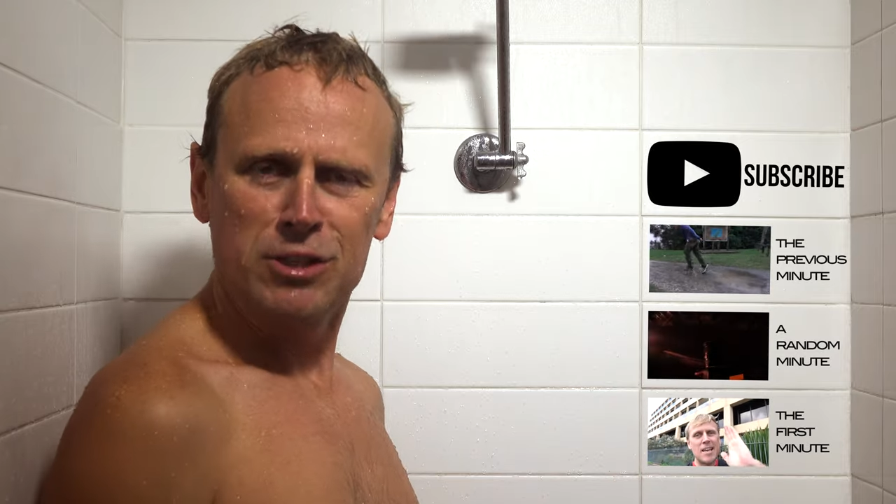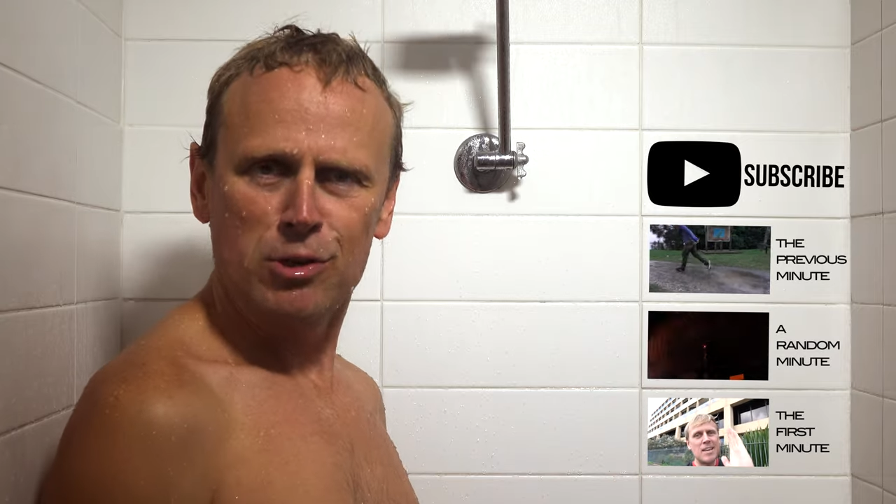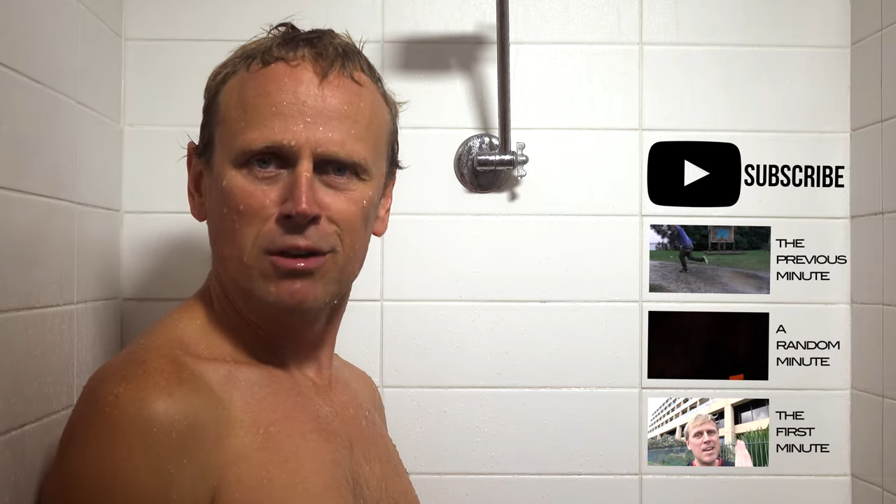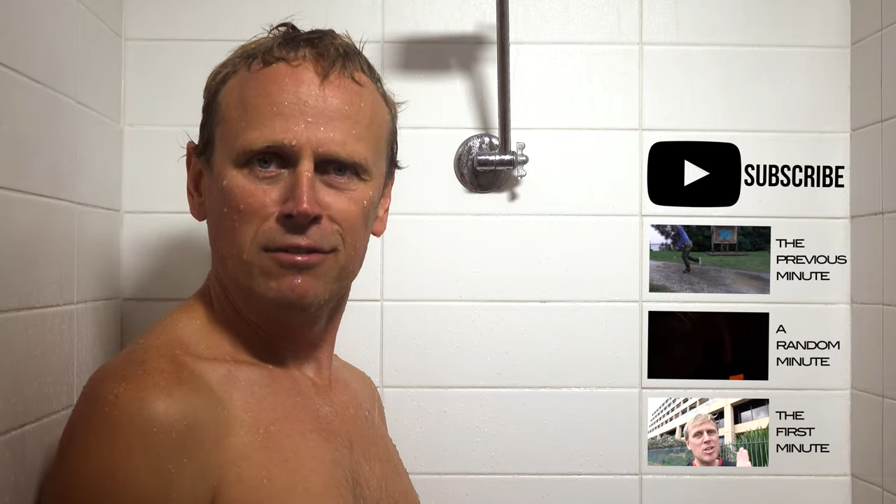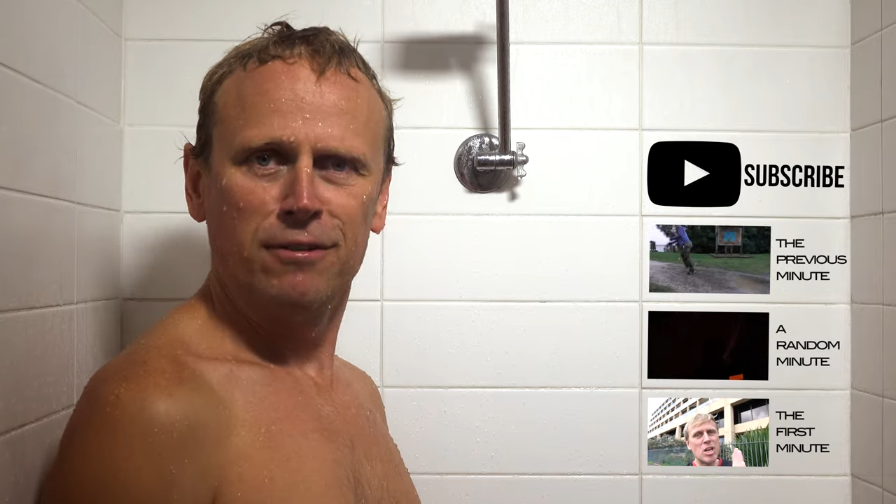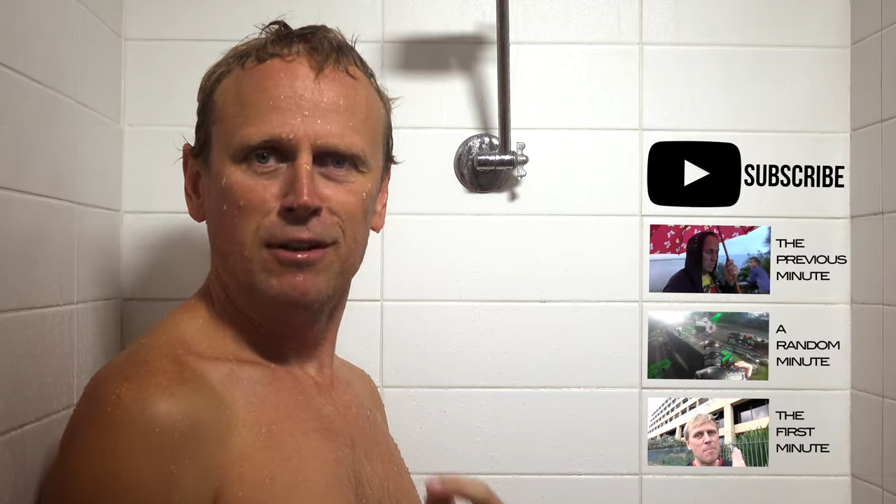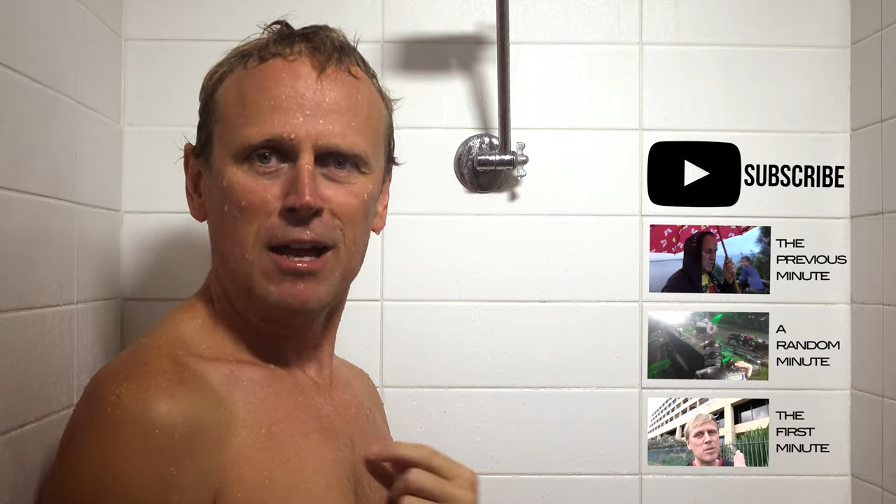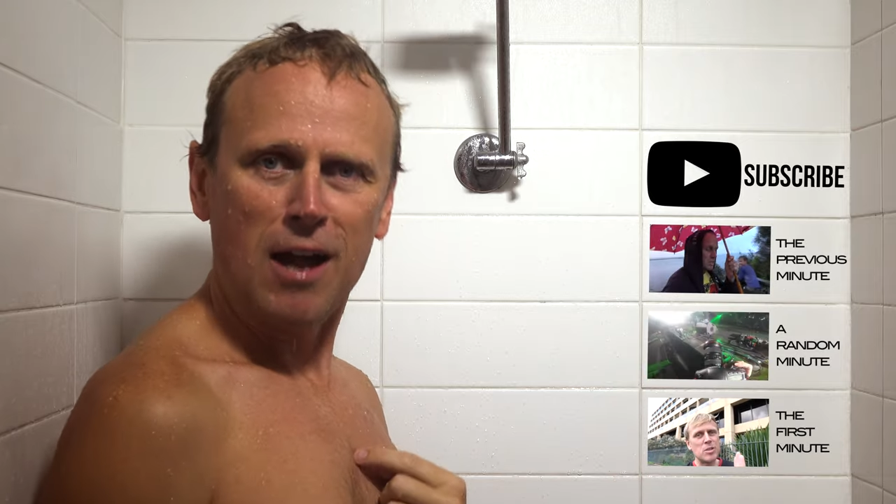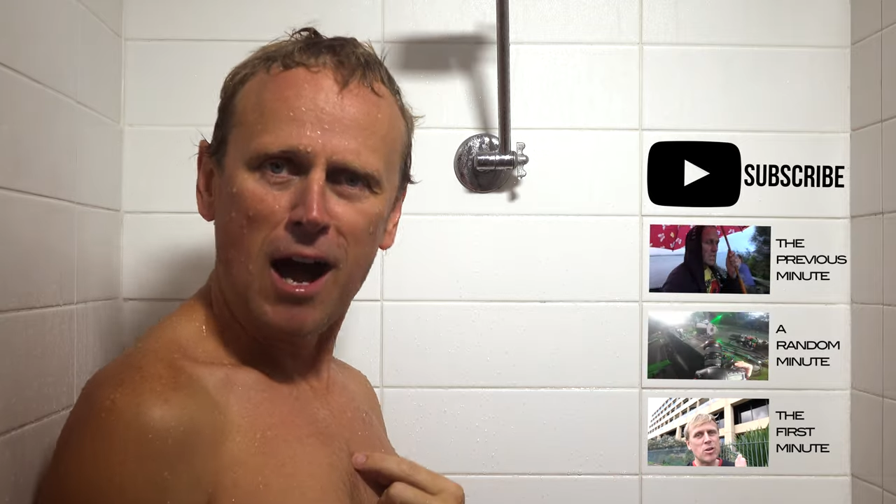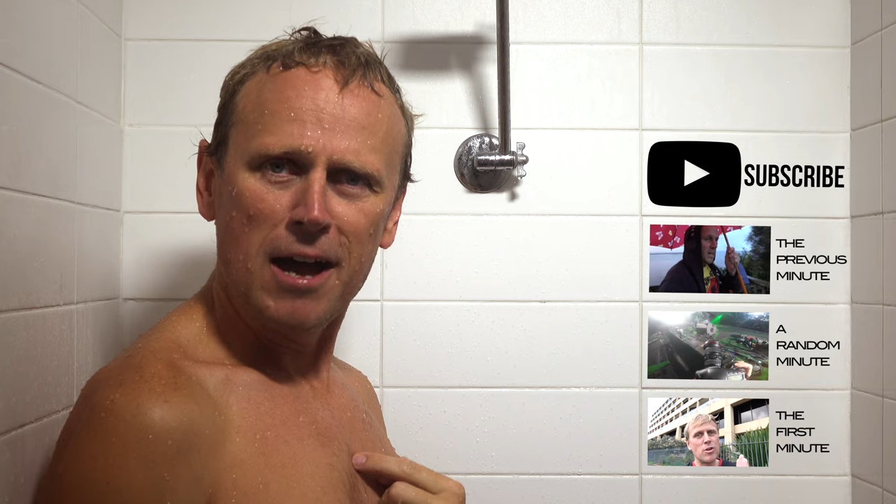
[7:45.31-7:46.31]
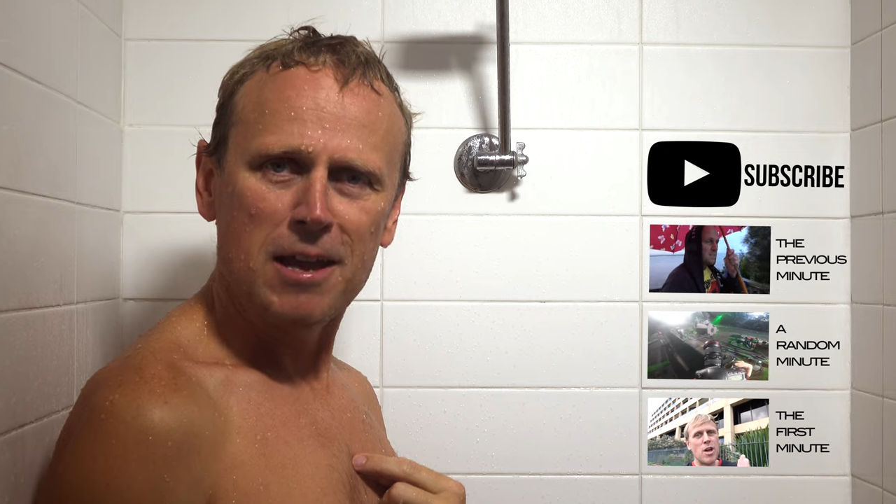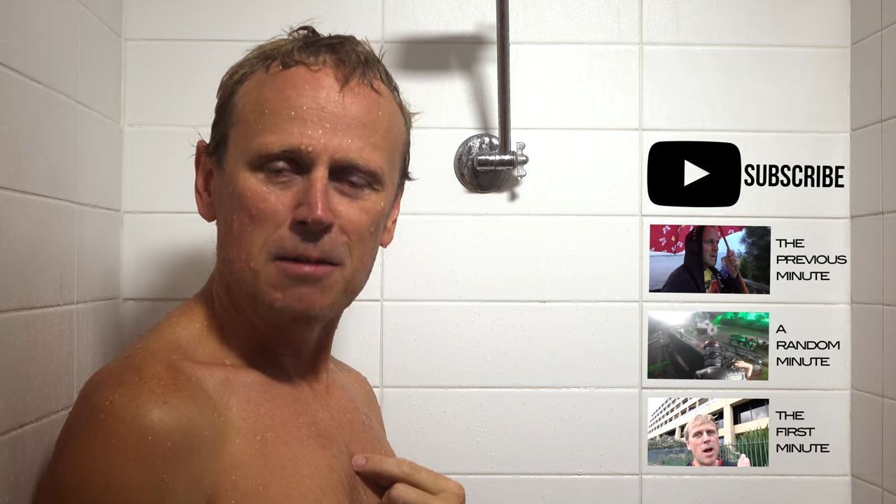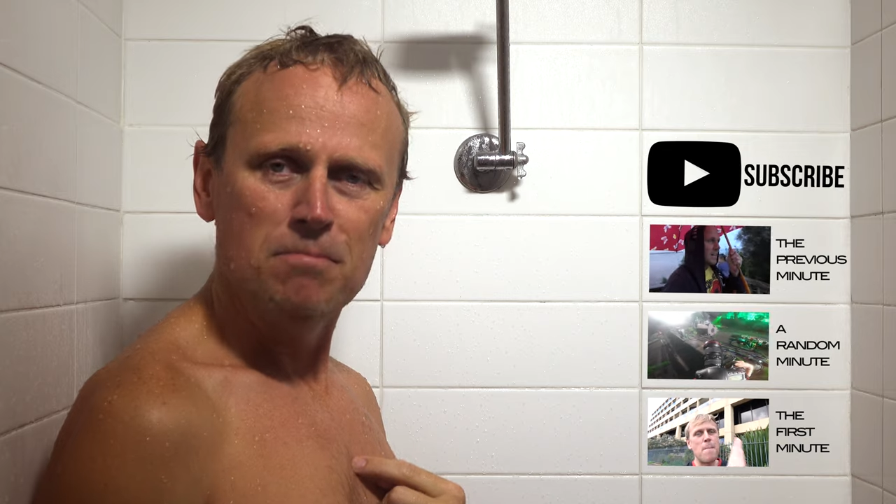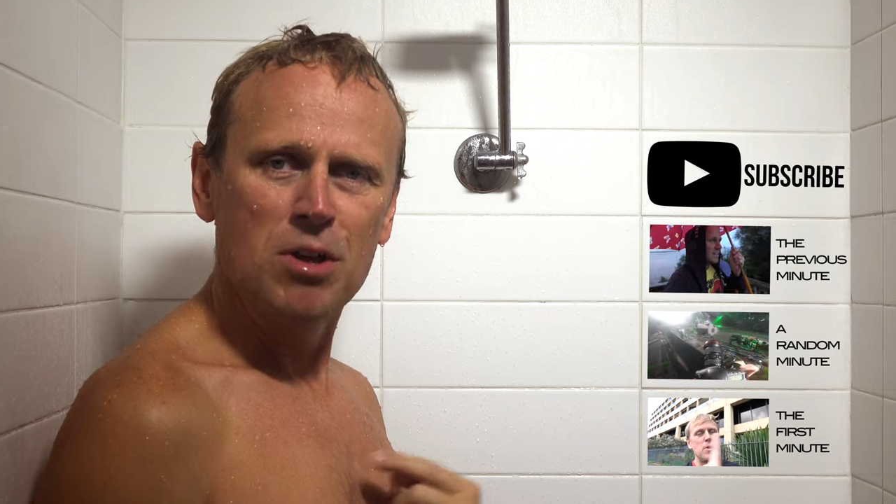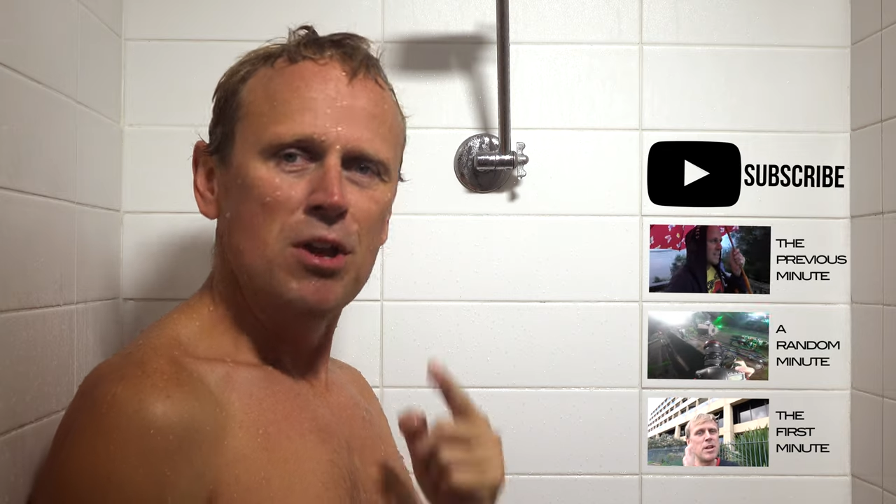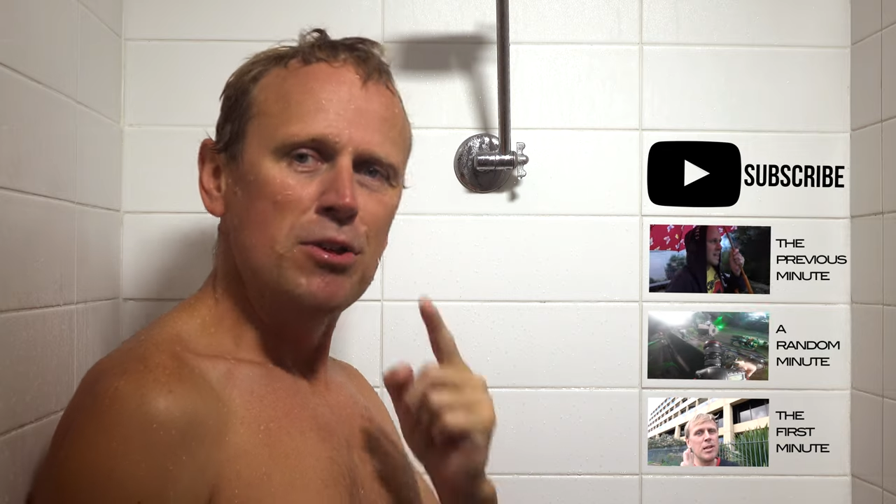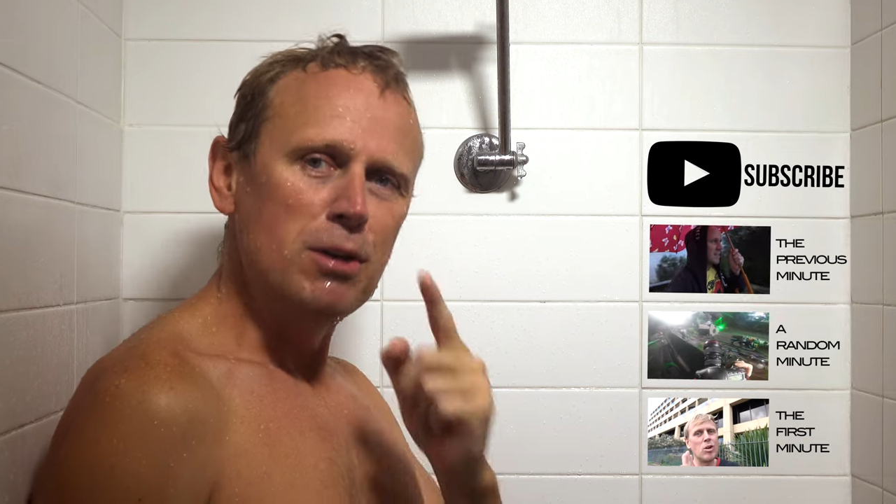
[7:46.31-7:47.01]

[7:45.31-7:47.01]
photographer like I am,